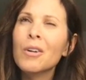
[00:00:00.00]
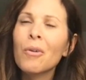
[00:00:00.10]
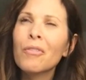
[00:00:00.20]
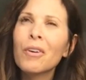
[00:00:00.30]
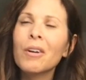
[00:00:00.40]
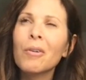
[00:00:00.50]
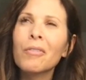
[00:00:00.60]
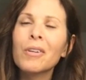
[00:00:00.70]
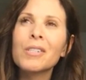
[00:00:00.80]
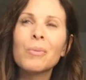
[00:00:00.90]
over and
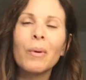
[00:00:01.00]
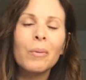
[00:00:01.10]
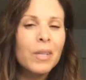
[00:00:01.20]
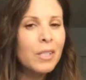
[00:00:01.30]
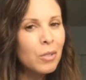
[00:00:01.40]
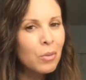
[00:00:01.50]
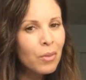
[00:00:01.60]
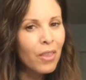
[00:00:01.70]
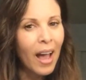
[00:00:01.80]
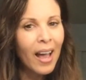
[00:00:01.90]
over is when we do
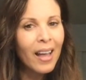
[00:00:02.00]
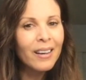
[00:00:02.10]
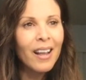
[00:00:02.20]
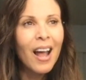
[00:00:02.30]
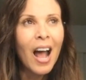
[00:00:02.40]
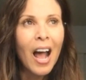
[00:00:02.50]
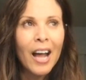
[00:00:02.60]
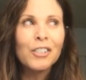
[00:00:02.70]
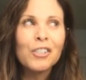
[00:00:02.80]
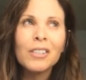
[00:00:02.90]
that,
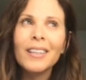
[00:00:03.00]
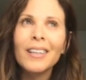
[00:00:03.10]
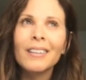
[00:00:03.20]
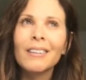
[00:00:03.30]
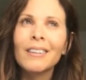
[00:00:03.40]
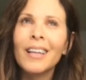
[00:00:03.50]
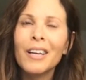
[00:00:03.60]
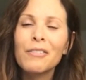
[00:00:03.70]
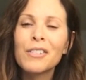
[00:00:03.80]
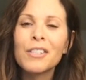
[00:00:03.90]
actually
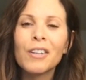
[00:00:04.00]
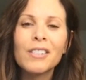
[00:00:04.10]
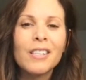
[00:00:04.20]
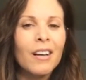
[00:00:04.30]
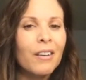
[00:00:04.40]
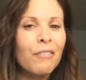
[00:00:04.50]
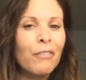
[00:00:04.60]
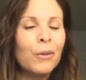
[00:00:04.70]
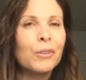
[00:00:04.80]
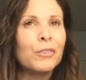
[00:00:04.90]
life starts to
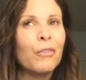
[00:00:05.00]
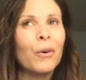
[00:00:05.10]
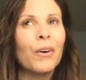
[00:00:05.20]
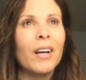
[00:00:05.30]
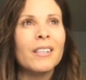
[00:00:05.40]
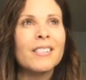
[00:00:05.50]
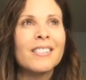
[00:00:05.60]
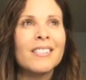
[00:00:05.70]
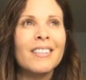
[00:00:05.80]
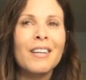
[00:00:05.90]
unfold for
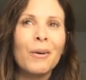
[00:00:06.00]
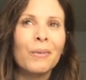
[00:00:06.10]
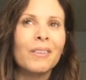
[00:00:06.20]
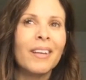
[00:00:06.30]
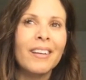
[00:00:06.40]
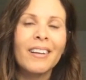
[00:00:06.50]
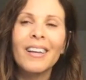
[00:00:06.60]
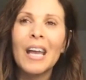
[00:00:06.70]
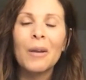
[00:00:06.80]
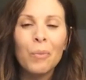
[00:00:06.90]
us. You know, like,
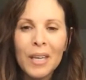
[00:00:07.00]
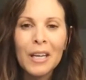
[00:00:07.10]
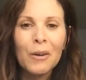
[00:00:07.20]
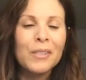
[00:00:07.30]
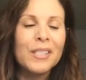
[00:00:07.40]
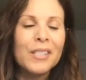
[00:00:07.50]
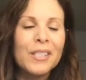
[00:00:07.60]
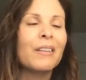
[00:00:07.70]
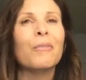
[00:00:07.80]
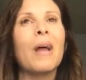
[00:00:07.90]
again, we can go down
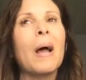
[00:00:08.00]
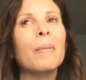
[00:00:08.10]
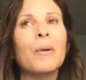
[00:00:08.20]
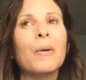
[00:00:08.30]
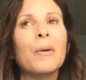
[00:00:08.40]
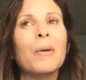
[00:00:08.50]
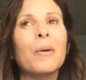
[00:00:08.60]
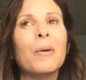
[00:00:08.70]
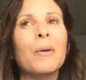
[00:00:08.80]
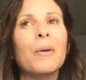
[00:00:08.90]
little rabbit holes,
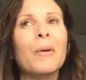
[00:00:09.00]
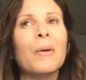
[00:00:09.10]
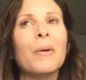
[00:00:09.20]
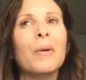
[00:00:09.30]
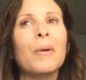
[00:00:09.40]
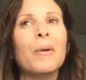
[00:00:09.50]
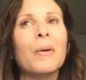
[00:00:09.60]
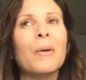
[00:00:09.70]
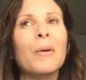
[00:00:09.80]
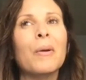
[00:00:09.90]
but people come to
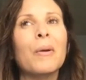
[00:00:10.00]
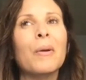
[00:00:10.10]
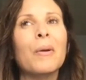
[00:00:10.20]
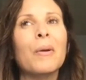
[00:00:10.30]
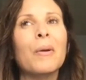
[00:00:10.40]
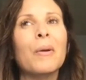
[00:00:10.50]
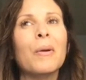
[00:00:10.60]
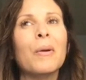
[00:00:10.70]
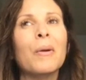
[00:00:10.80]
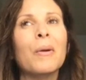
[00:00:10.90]
me, they want to make more
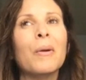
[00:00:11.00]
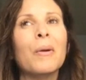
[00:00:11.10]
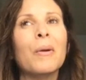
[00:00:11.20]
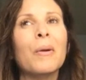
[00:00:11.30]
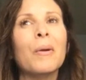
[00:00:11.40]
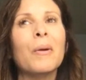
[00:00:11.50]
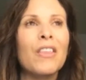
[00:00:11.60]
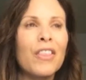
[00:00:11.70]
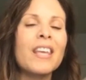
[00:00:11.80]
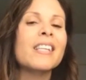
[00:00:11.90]
money and they
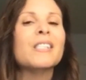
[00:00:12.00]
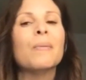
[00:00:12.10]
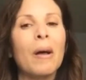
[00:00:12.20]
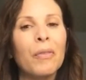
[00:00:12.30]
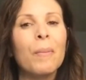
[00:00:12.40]
think it's about the